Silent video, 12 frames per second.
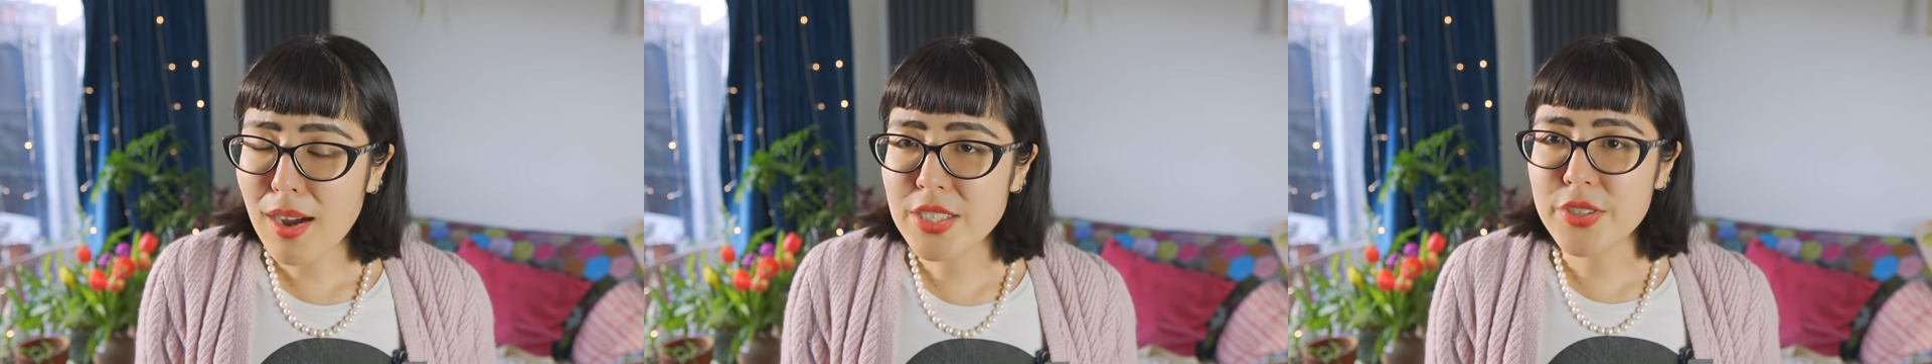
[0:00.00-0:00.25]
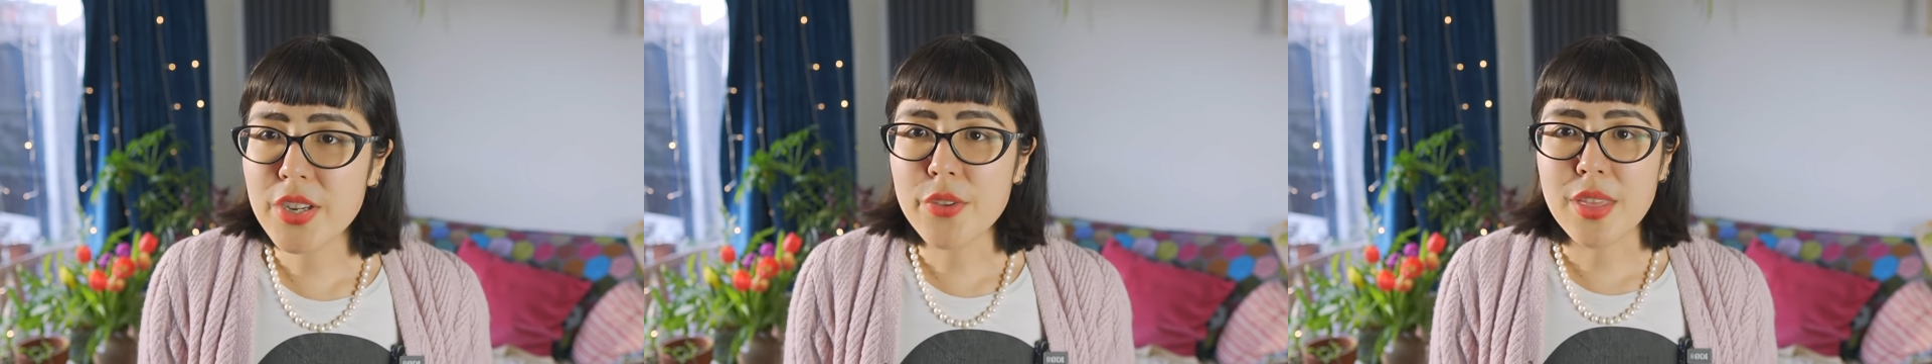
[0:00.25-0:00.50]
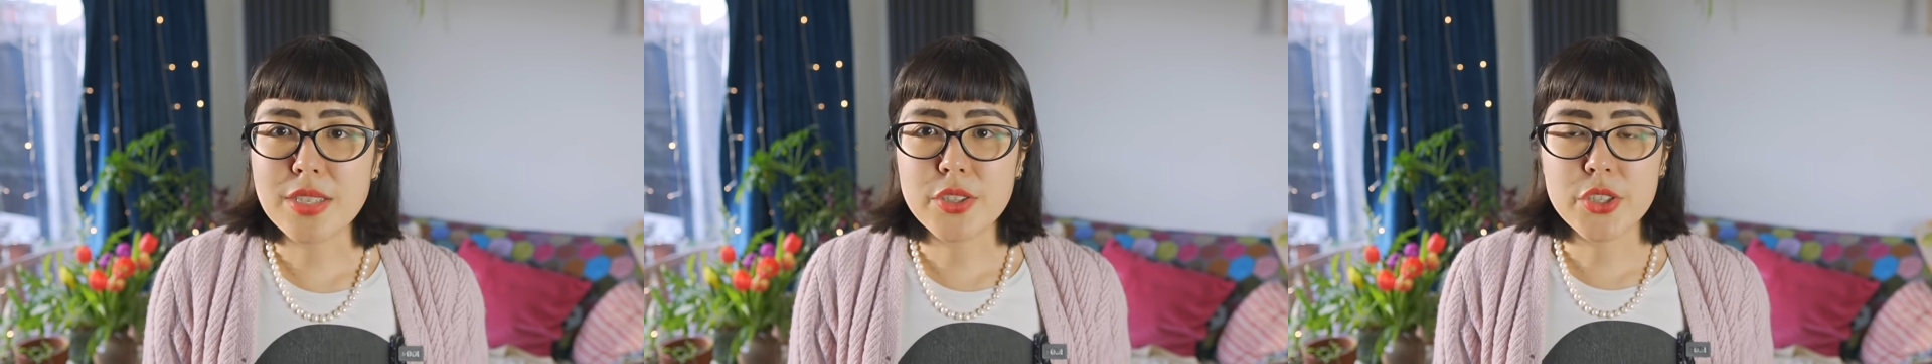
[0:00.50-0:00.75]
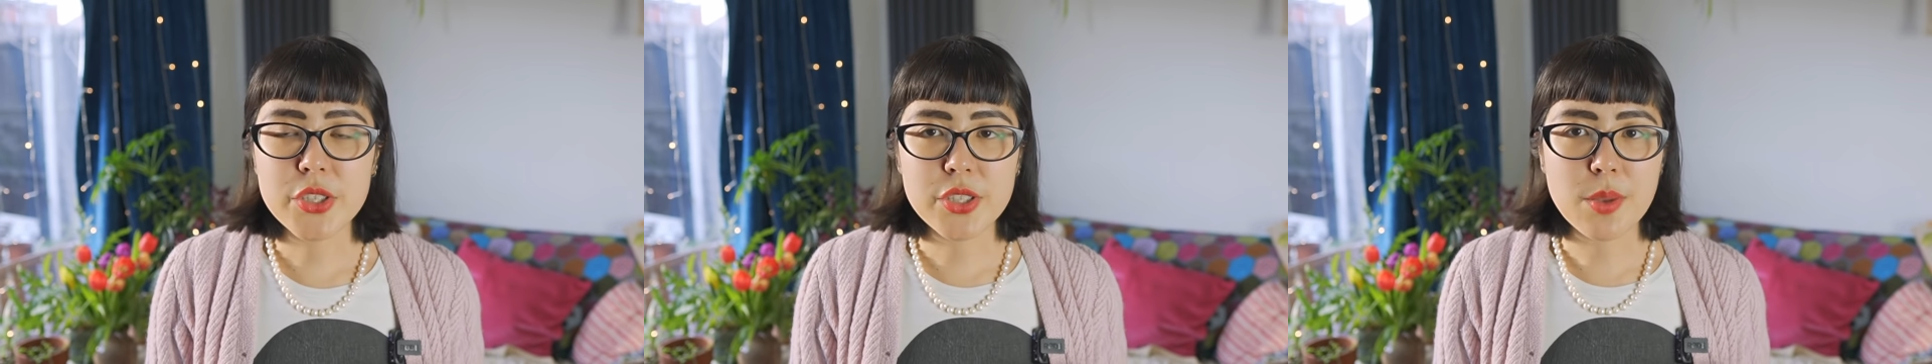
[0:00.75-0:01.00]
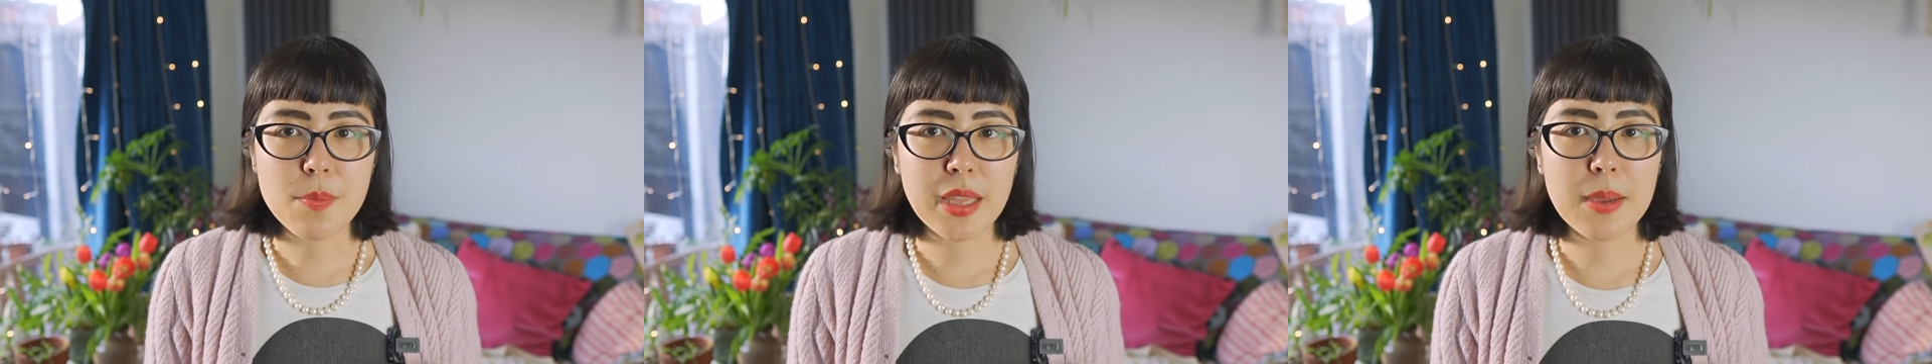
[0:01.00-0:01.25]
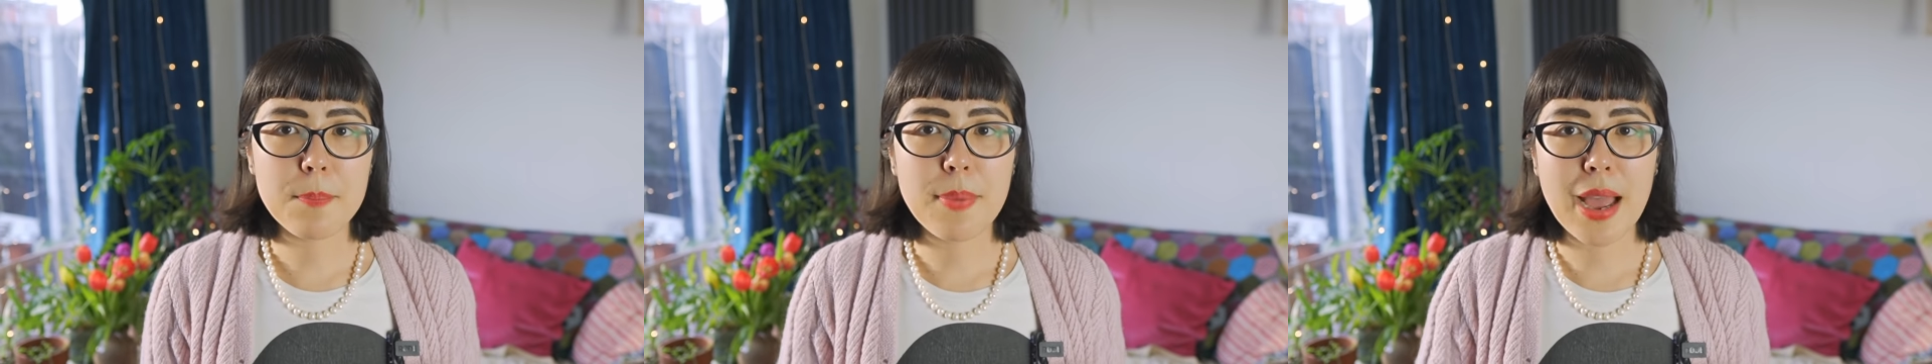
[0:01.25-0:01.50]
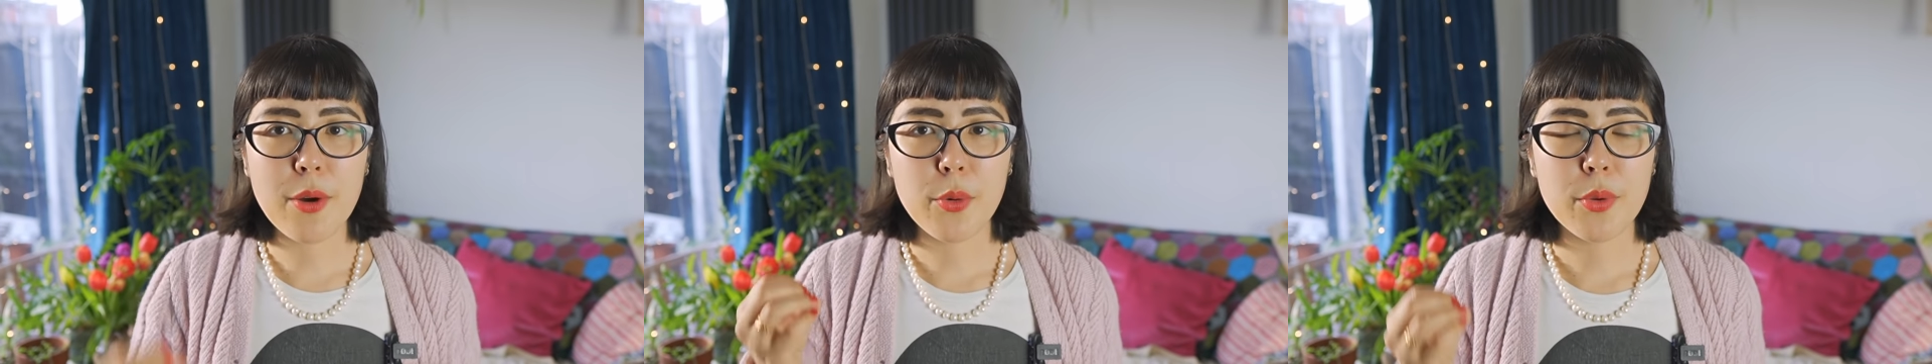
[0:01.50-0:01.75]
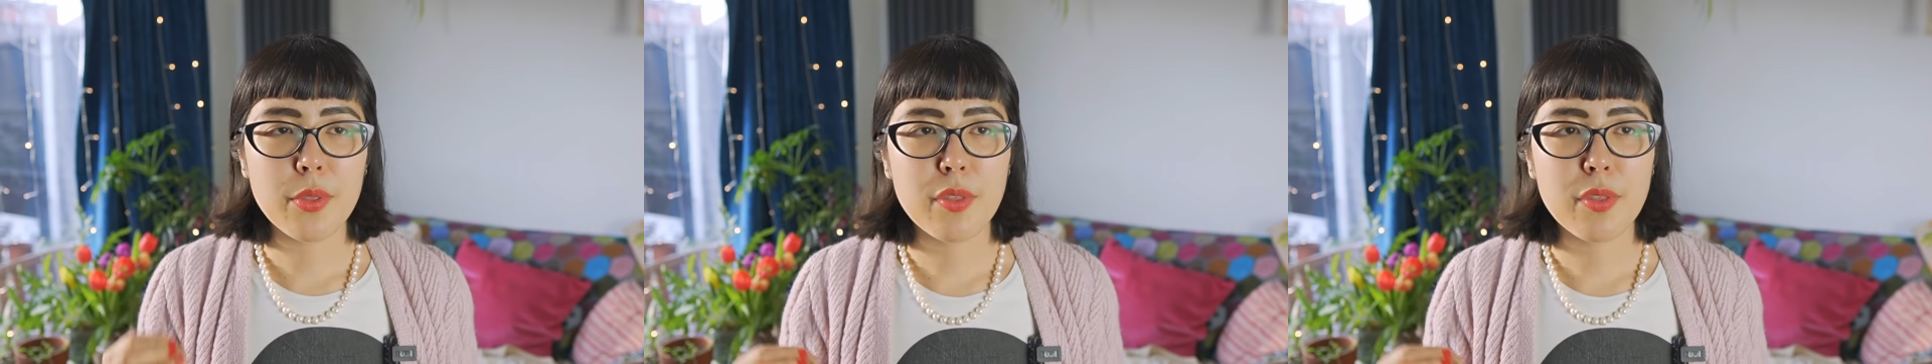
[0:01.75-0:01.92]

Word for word: I don't know, there's just something about